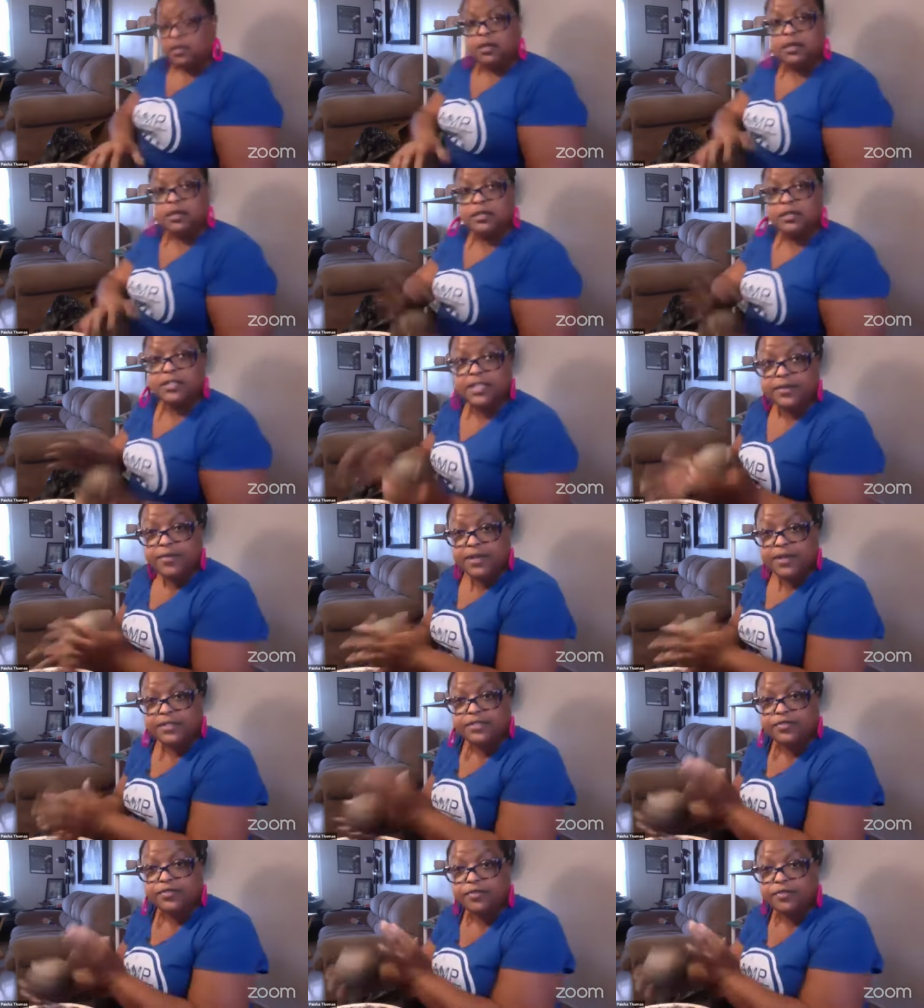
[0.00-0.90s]

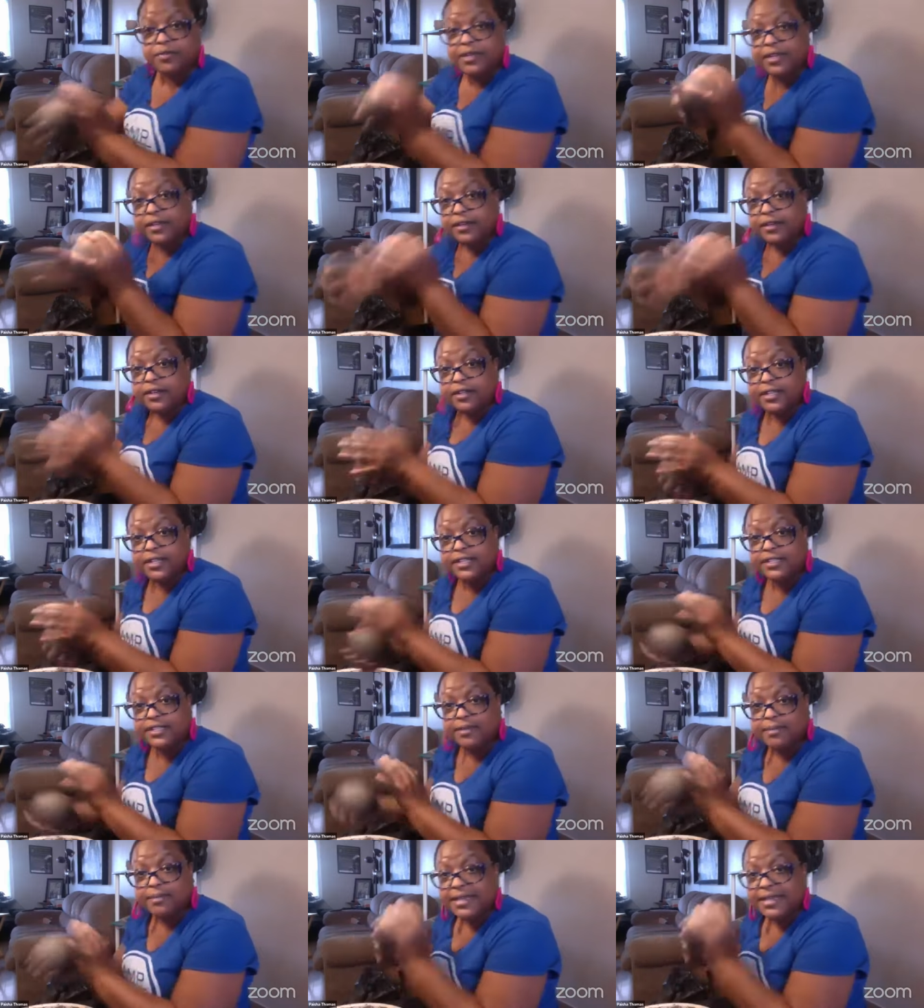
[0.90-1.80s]
T1's from here, and he's
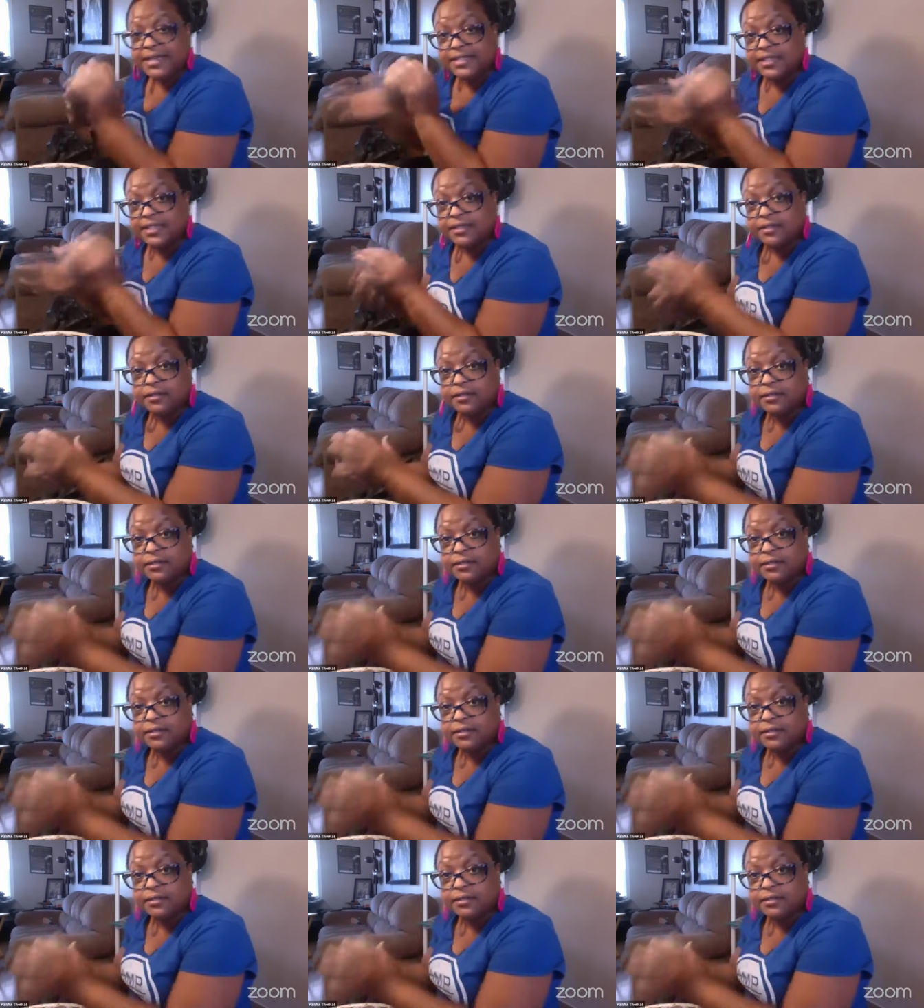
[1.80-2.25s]
amazing.